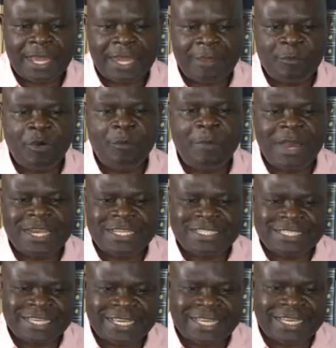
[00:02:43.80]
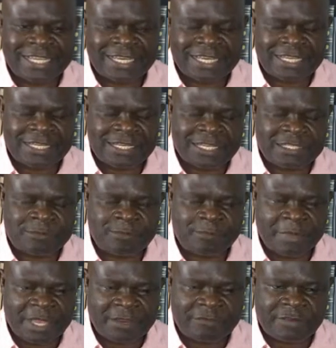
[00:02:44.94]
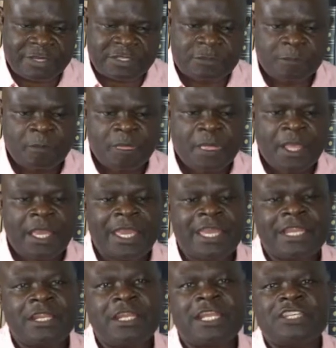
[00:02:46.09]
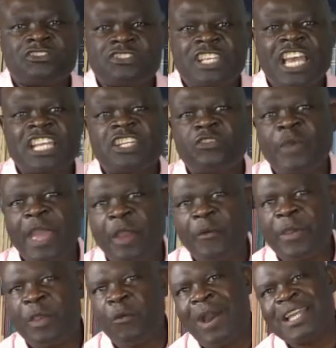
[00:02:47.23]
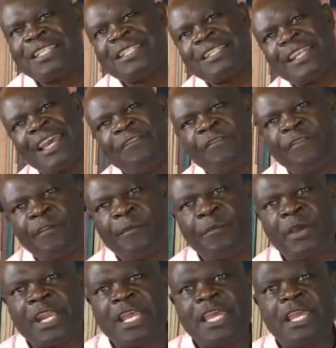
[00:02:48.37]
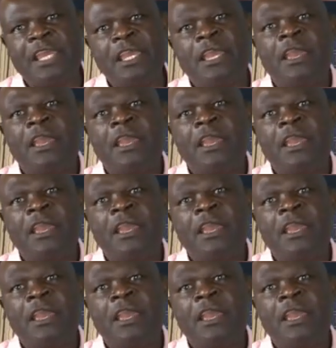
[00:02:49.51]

more burdens and getting less benefits. In a society where we want everybody